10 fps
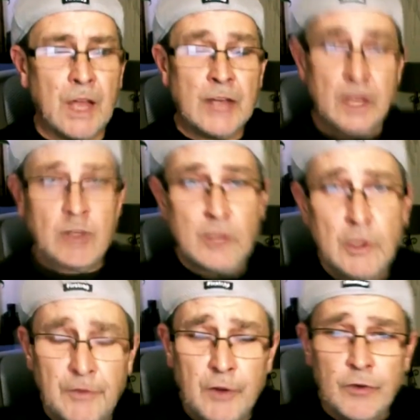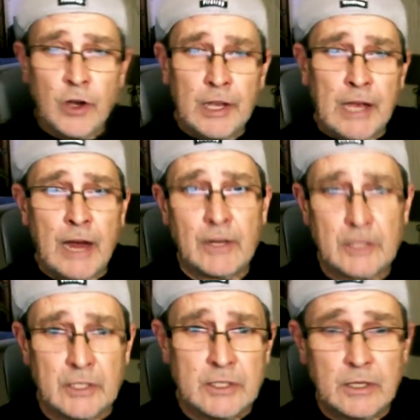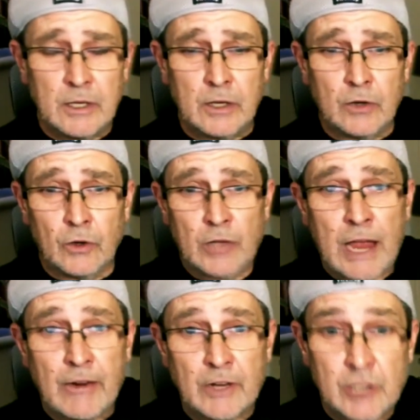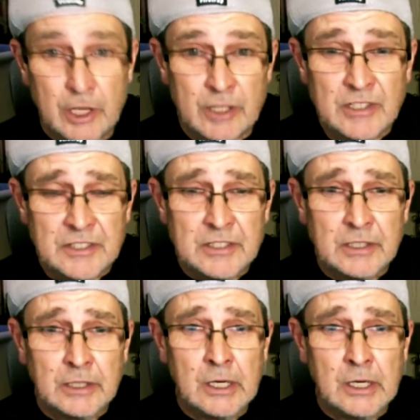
And if you've got a character or characters,